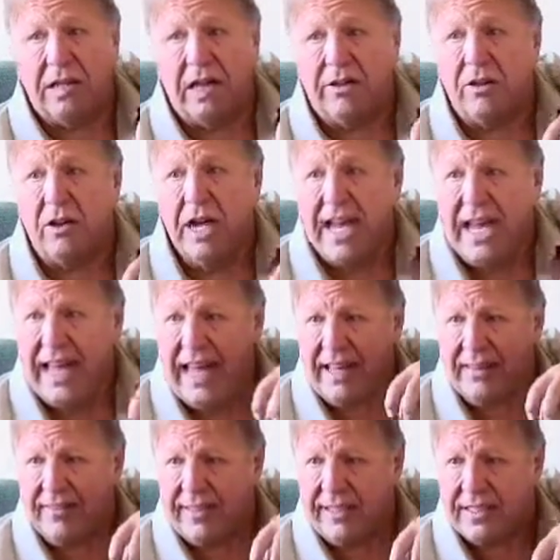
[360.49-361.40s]
or another
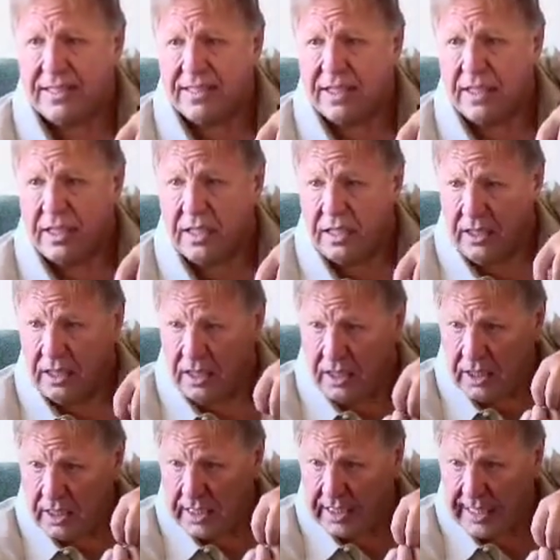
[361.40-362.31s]
in this
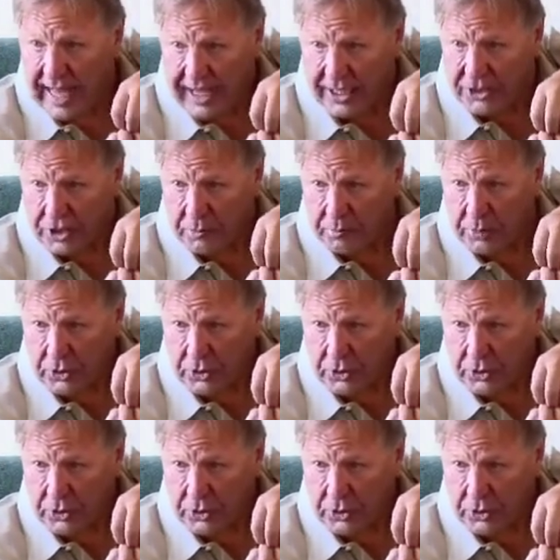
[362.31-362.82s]
connection